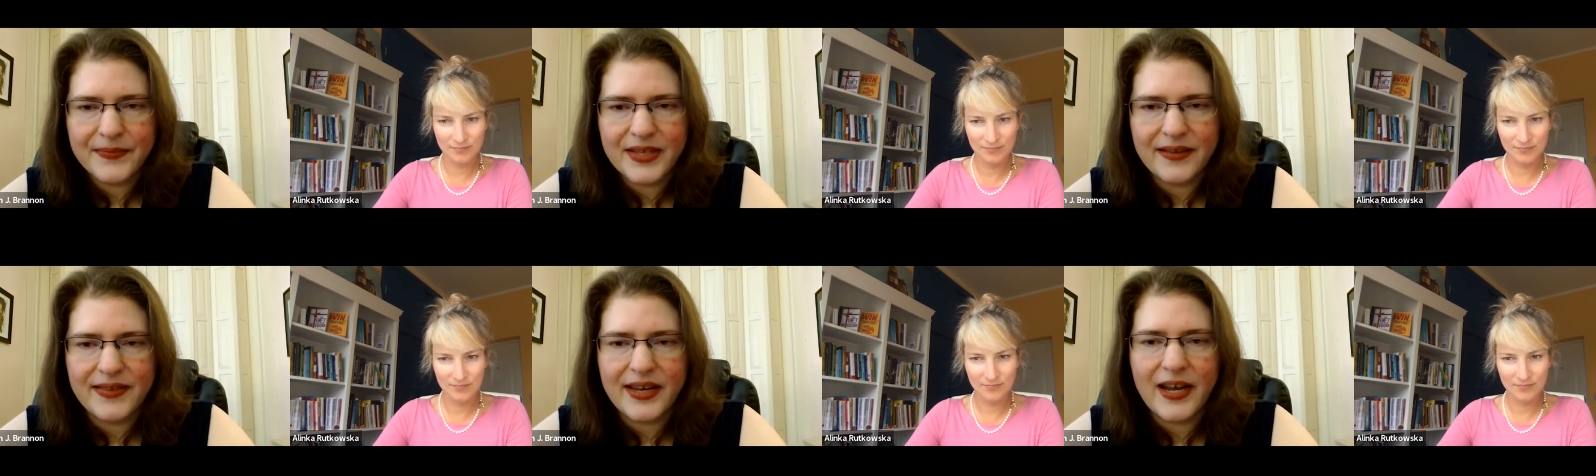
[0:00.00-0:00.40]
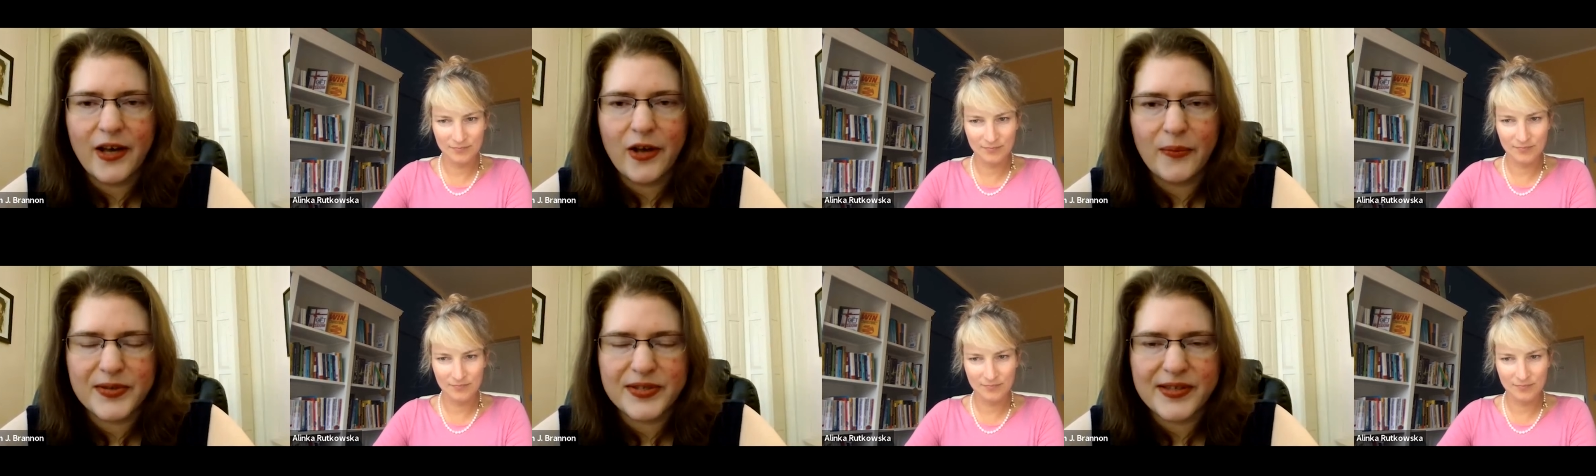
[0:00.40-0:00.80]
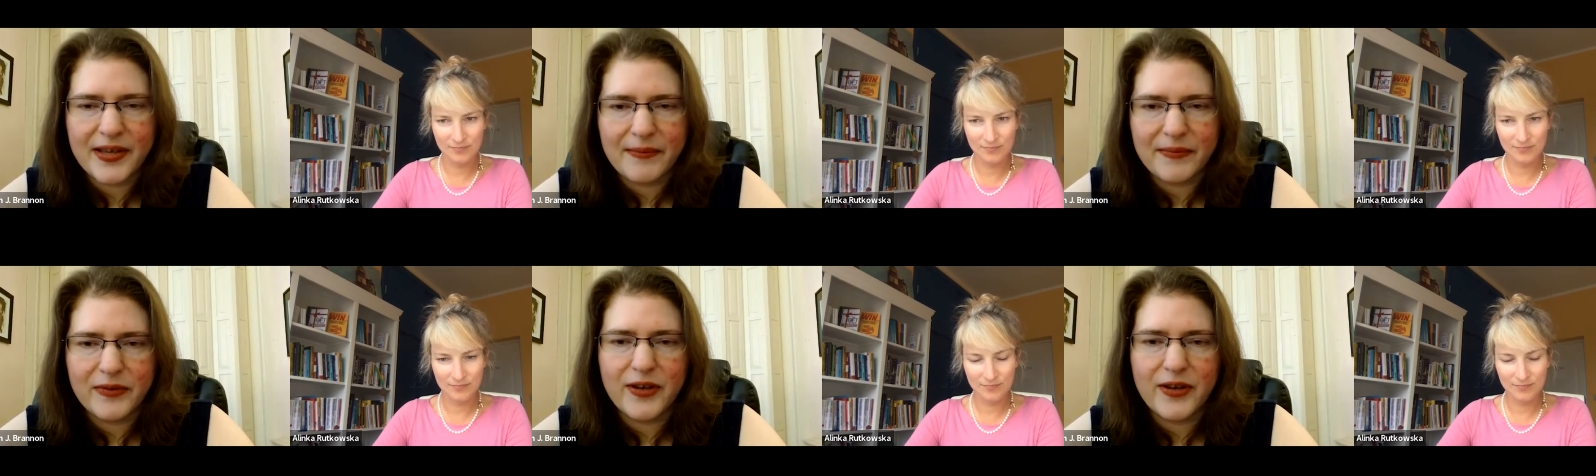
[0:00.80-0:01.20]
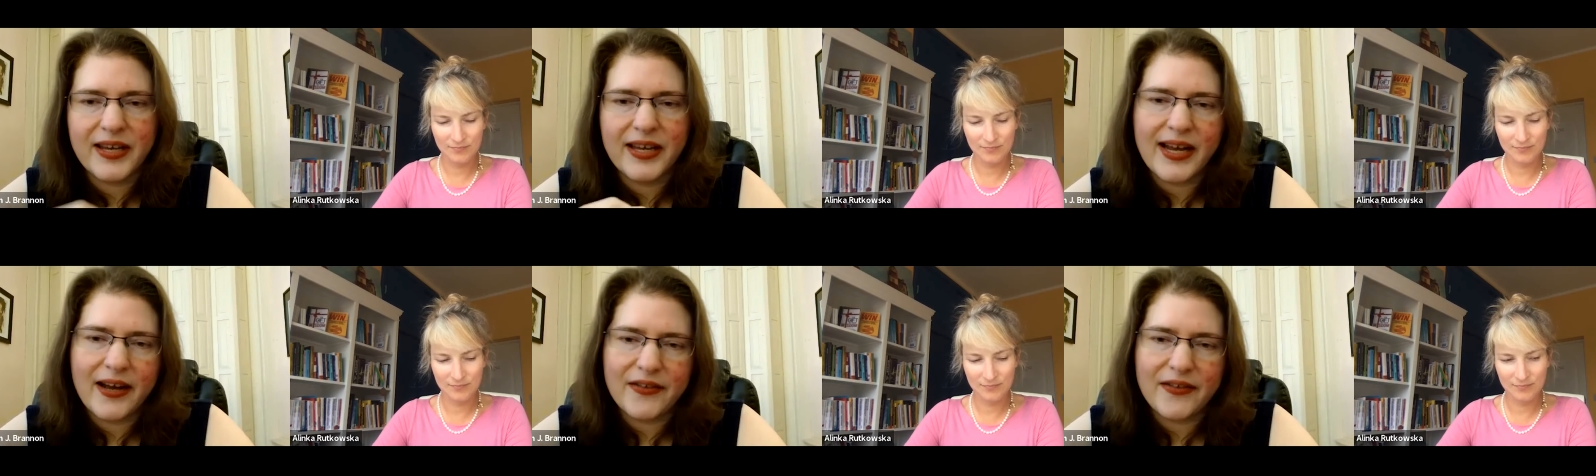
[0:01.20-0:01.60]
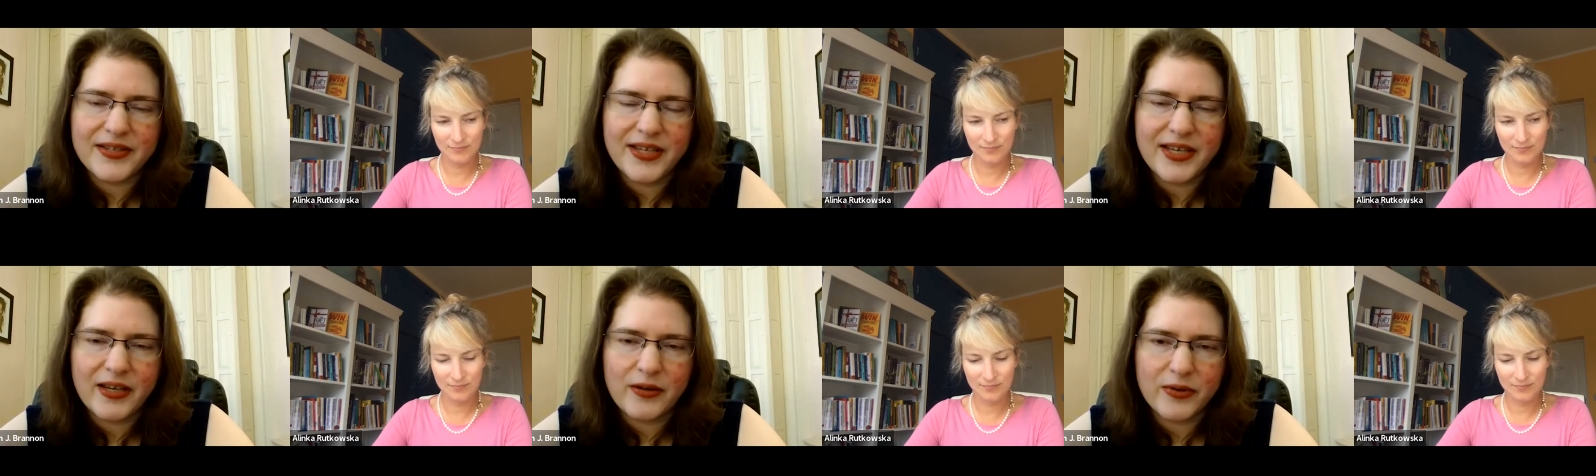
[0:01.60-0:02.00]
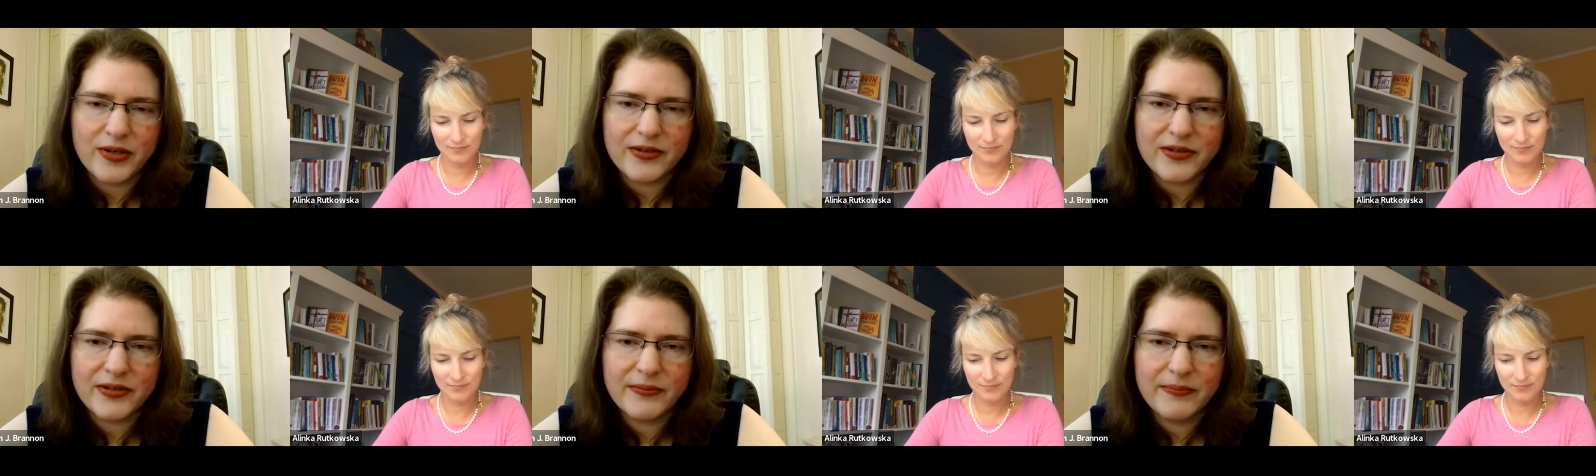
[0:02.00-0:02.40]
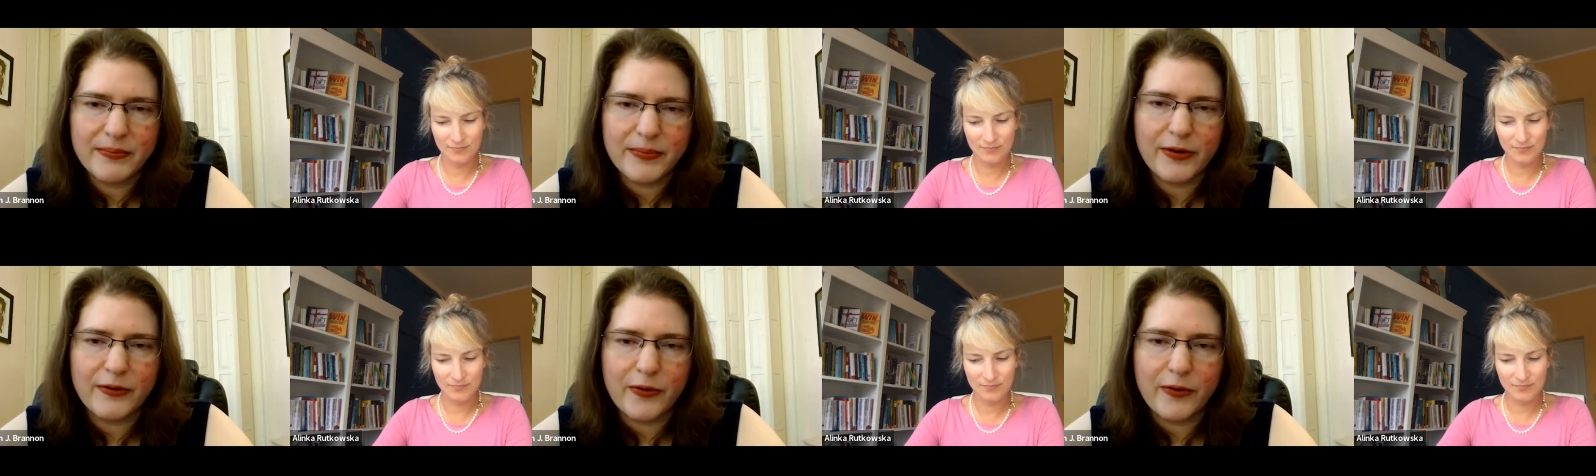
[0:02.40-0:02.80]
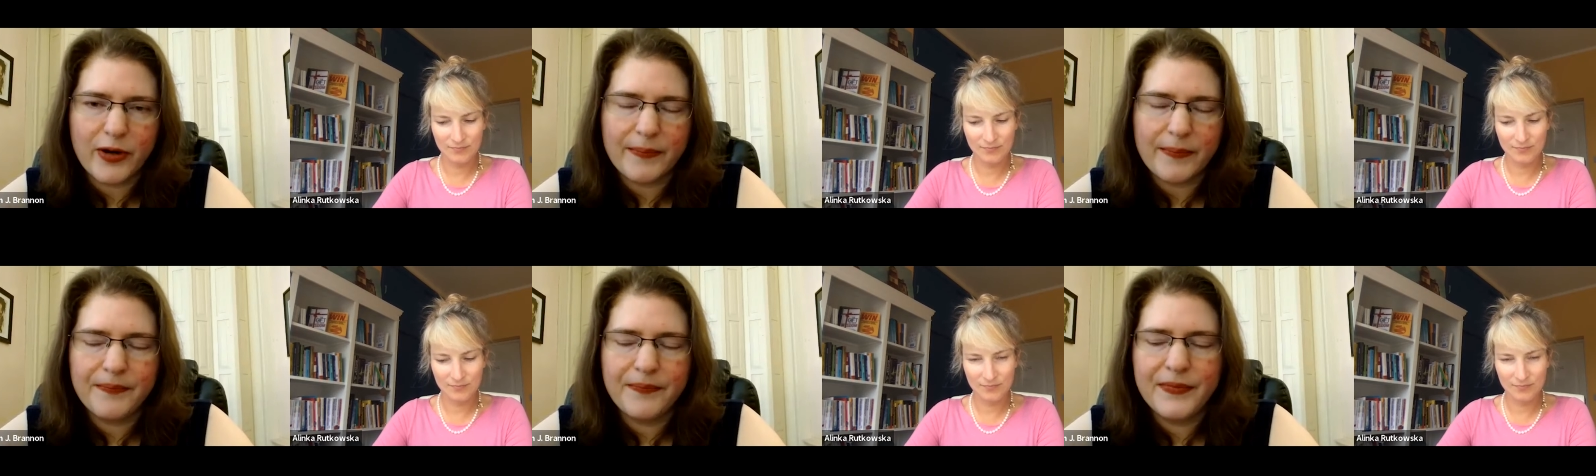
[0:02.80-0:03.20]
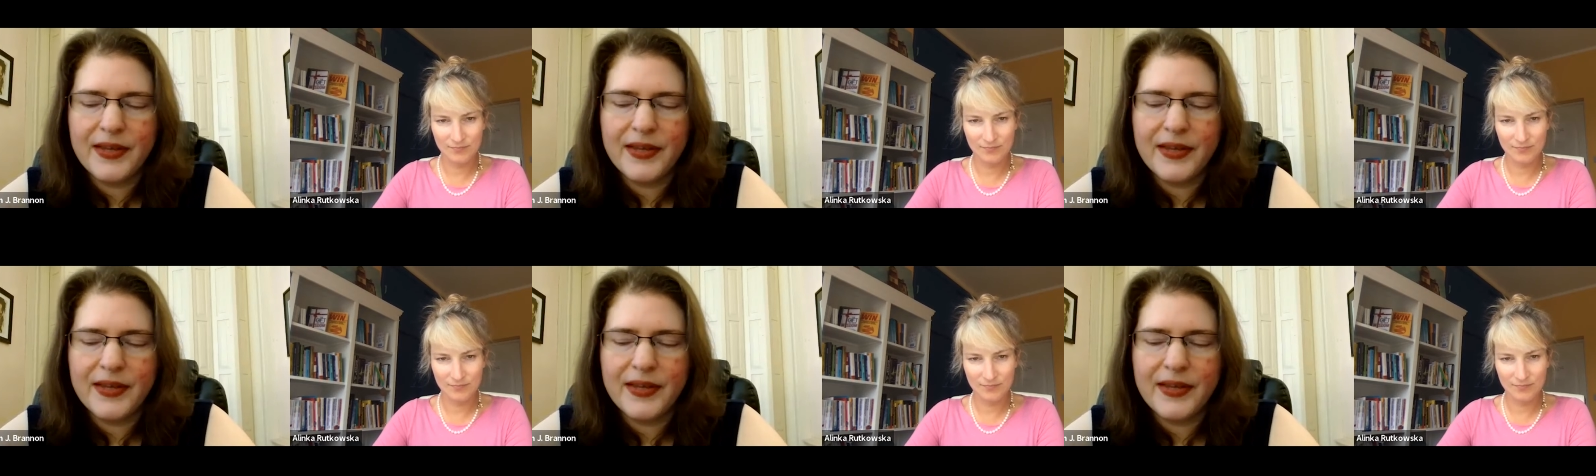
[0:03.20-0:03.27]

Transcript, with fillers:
Speaker 1: that helps them look at how these keywords perform.